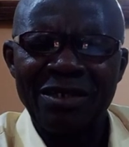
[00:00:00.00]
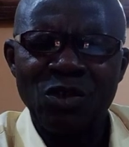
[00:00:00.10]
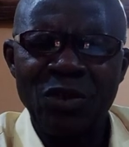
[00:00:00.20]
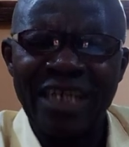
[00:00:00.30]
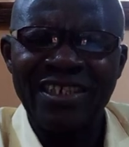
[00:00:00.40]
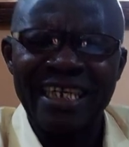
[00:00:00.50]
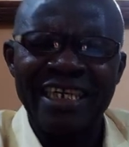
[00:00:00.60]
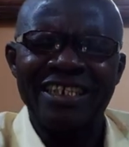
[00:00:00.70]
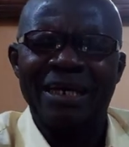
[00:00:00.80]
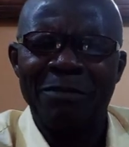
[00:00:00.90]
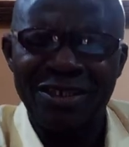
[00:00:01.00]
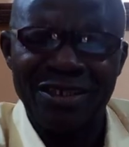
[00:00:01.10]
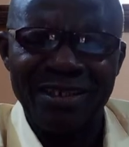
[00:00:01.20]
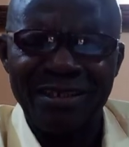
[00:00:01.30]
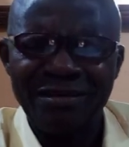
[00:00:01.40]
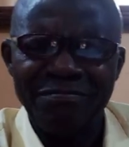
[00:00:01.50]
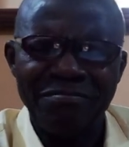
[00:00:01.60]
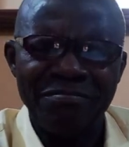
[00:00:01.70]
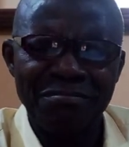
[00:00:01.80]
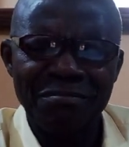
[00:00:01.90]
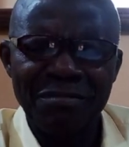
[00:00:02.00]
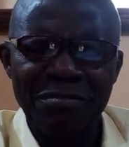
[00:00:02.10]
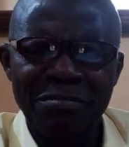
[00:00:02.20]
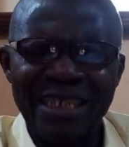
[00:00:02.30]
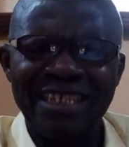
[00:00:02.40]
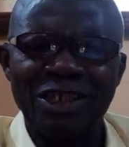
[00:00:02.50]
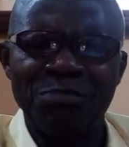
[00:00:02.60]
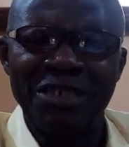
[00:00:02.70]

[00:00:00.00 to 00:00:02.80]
should I say, is grammatical, but it's